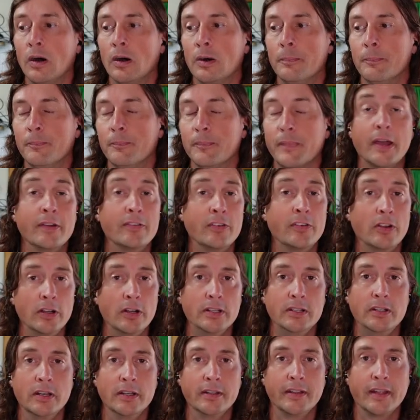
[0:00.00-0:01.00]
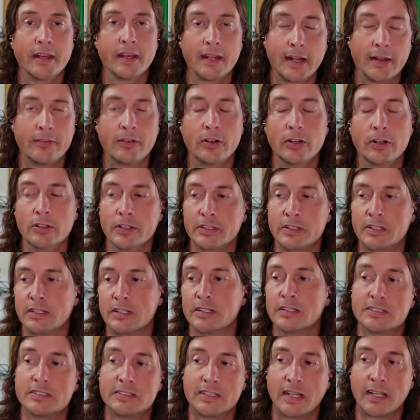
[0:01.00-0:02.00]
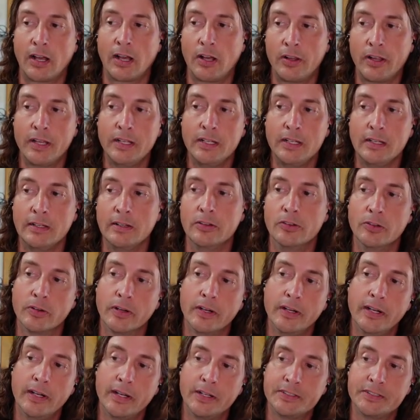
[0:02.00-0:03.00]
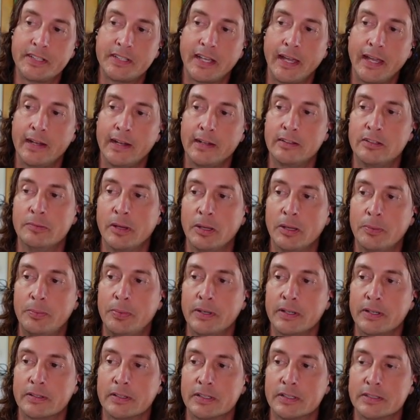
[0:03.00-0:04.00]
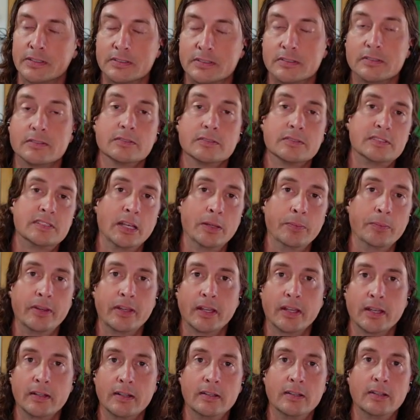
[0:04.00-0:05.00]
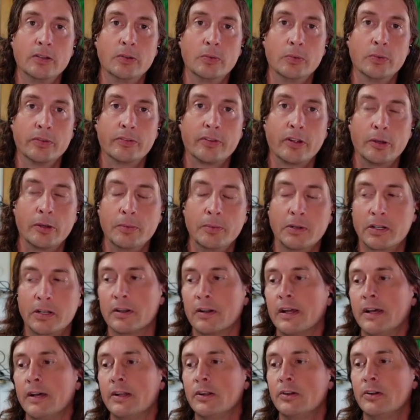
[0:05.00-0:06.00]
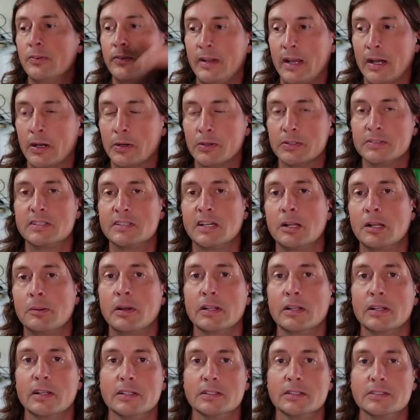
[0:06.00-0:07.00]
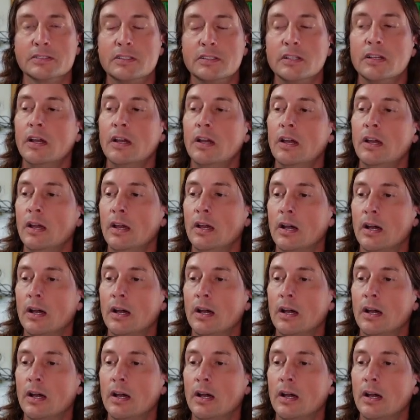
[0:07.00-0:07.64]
I've already done that. I've already looked at this. All I need to do right now is add it to my pick list. Same thing I did with arming Cardano. Now it's on my list.